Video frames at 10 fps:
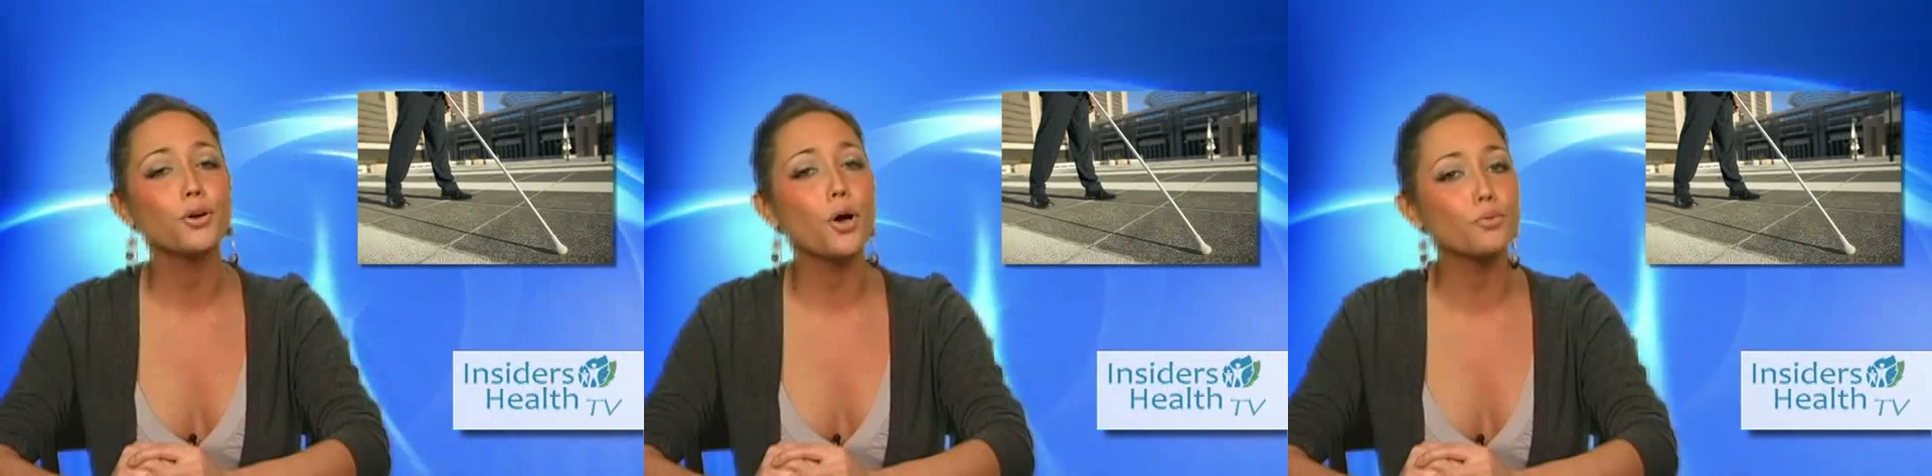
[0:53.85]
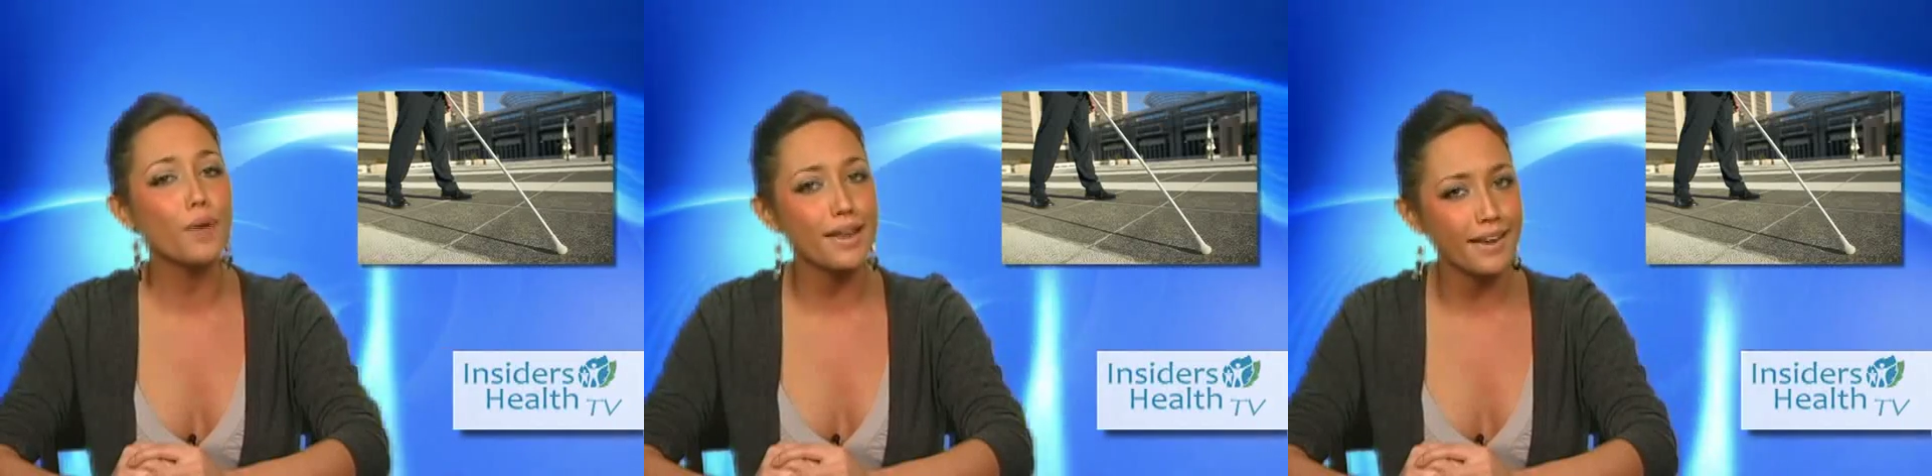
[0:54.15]

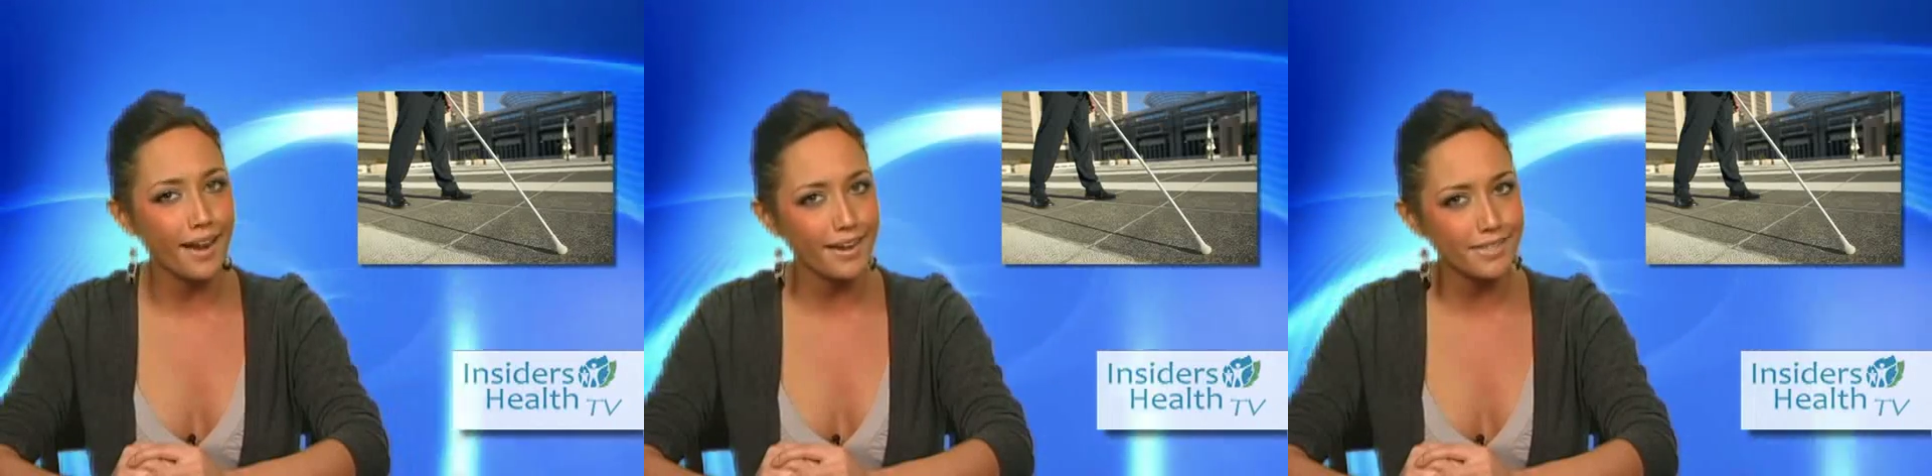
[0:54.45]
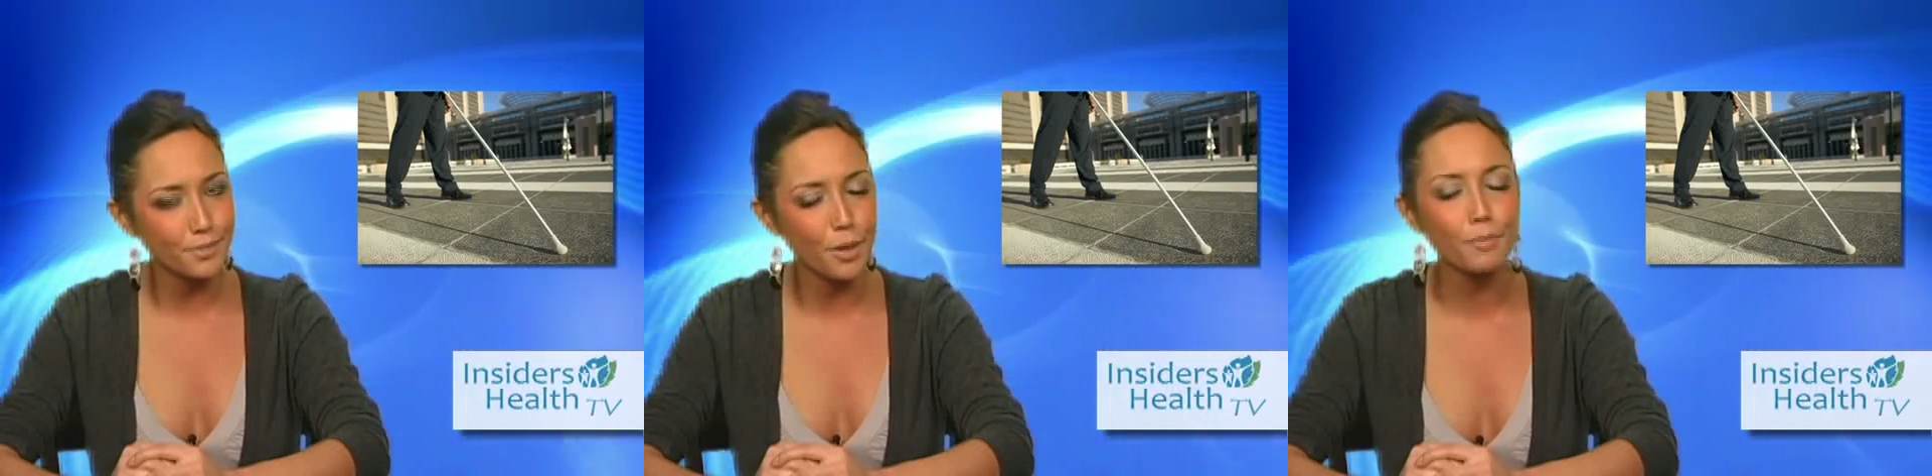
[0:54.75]
called
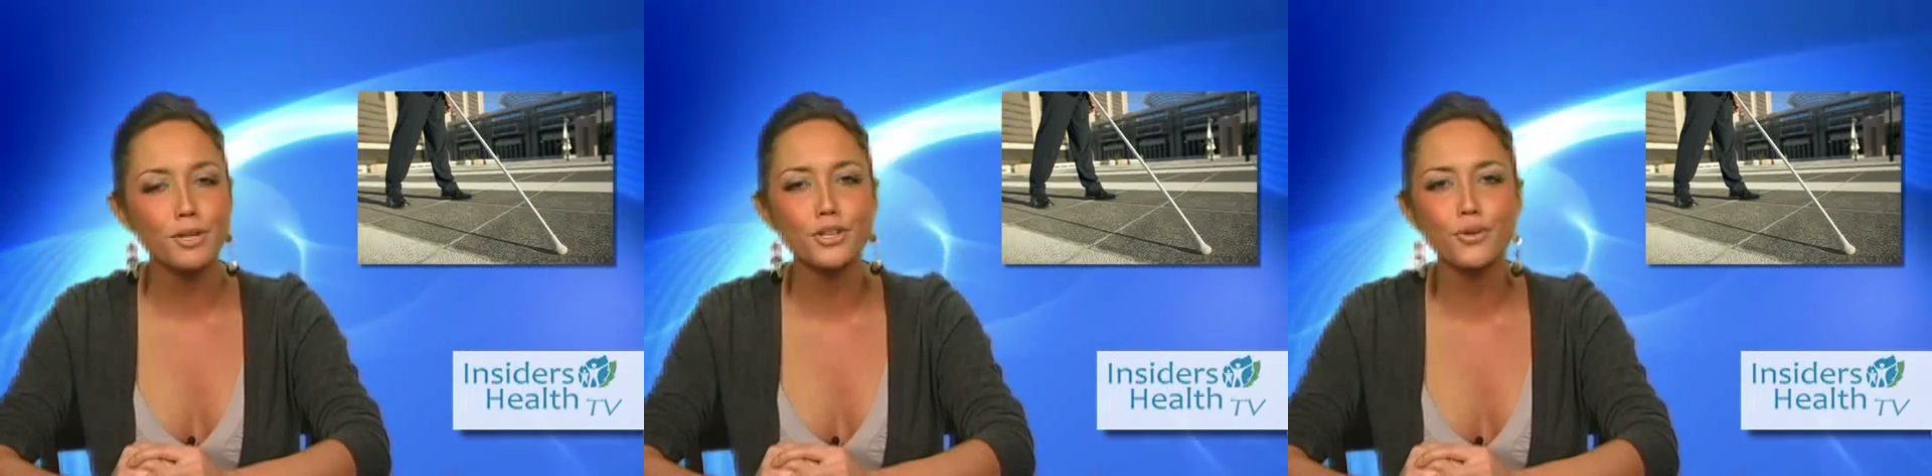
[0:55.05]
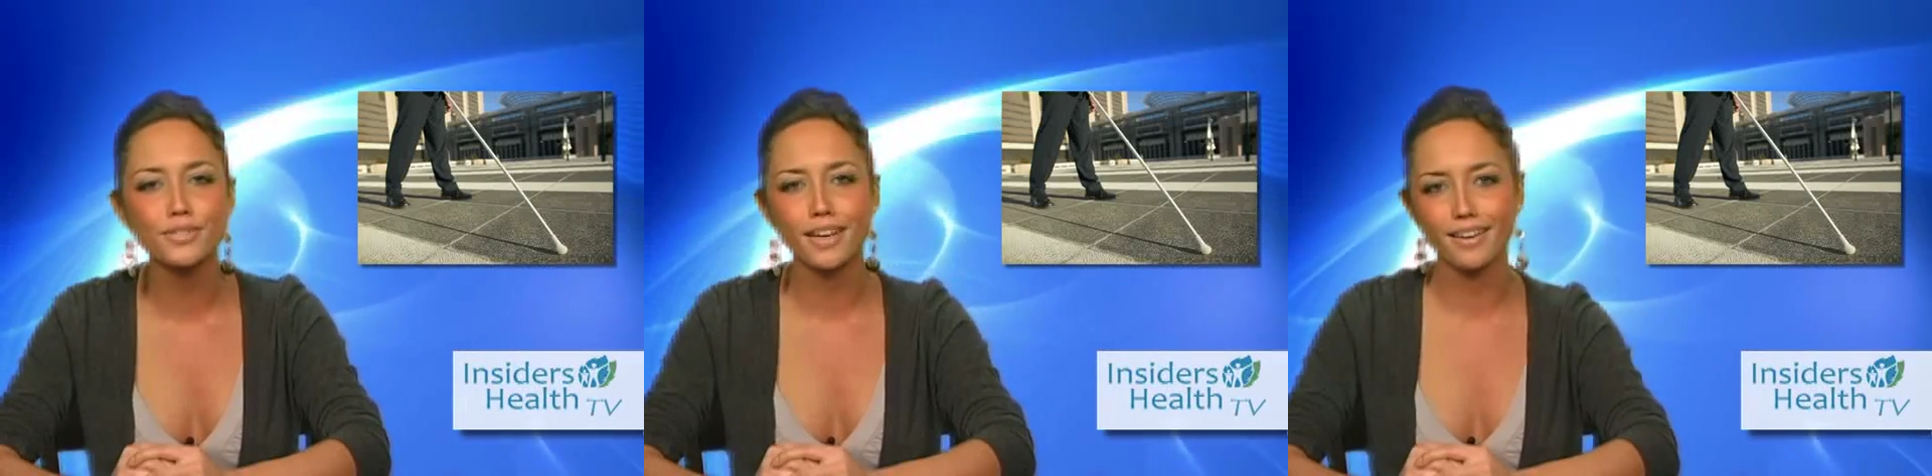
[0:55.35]
retinitis
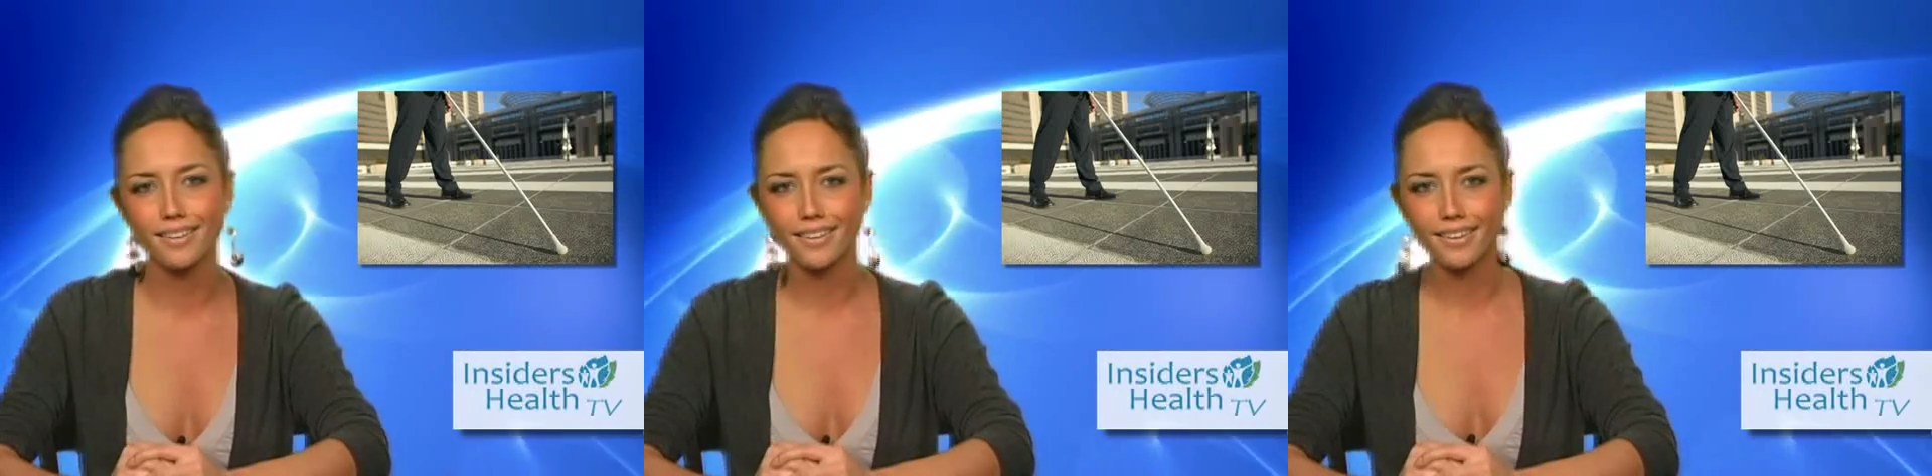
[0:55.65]
pigmentosa.